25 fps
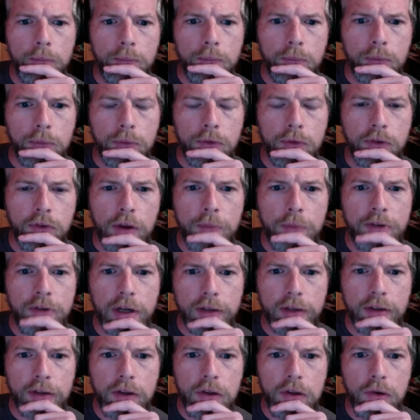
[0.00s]

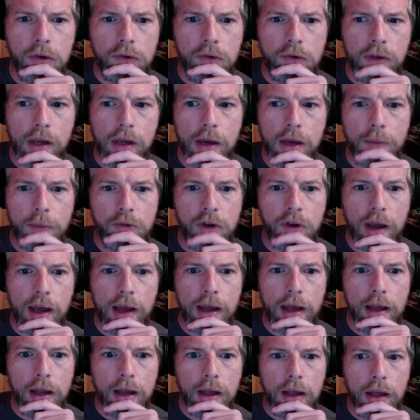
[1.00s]
subject to
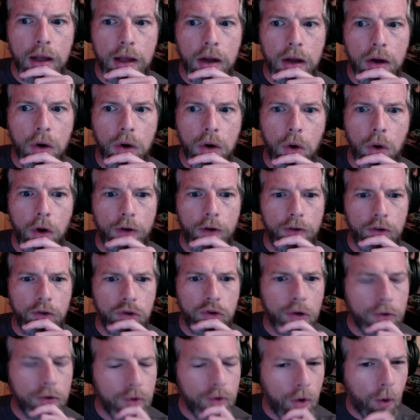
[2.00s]
UCMJ, or is it
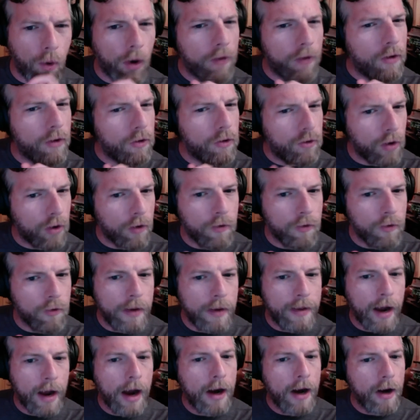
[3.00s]
just
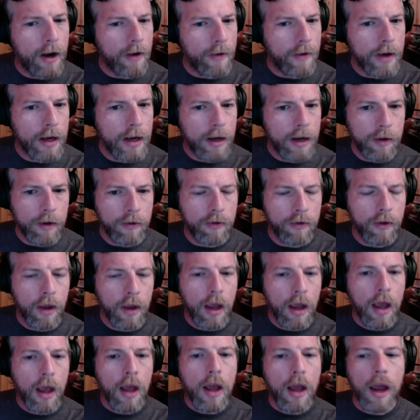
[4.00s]
retirees?
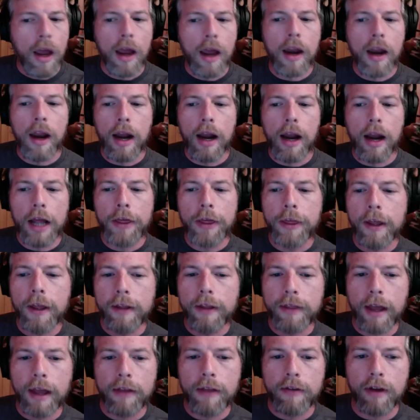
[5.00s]
And I think
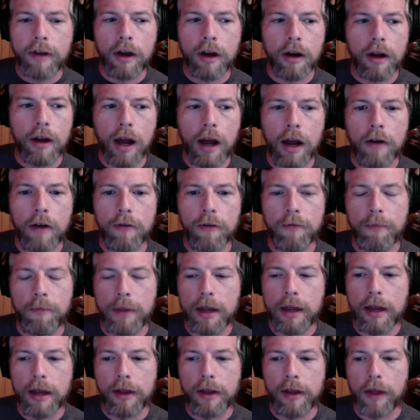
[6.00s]
that's going to kind of
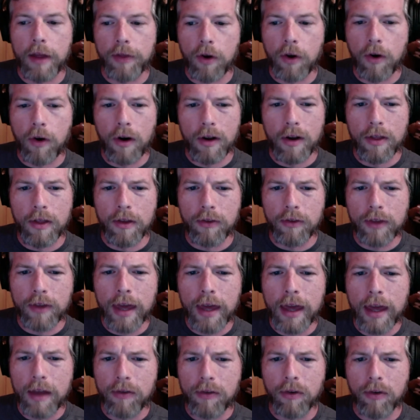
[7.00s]
be at the heart of this
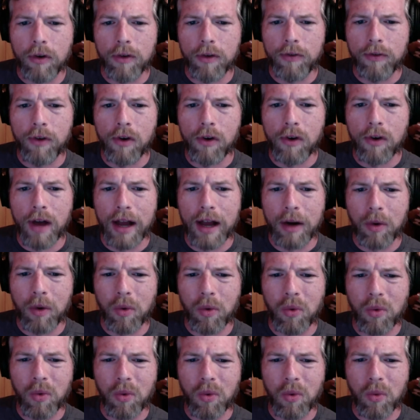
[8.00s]
case. Also, like,
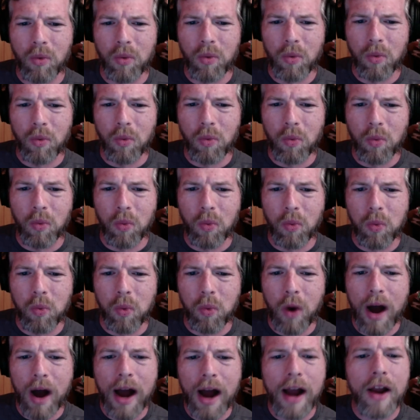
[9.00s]

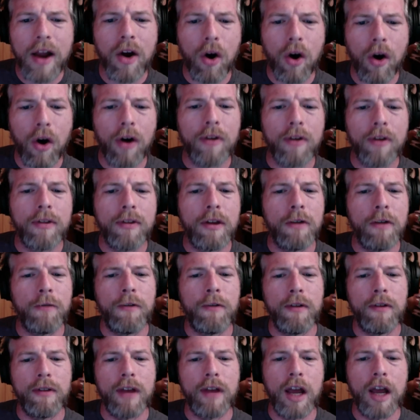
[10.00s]
why are
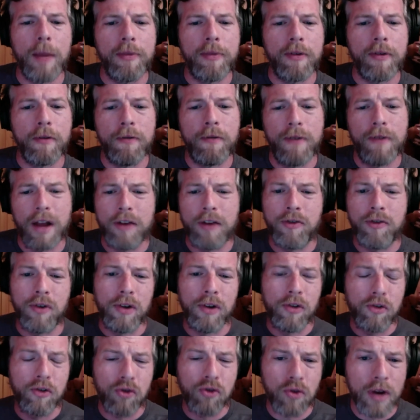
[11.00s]
different types of
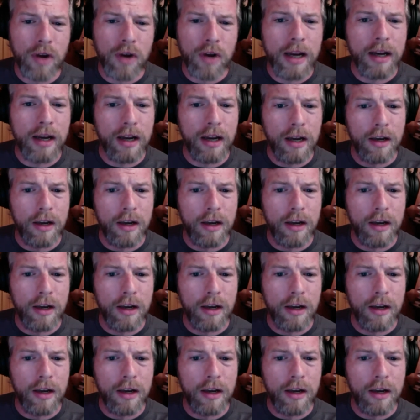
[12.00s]
veterans treated in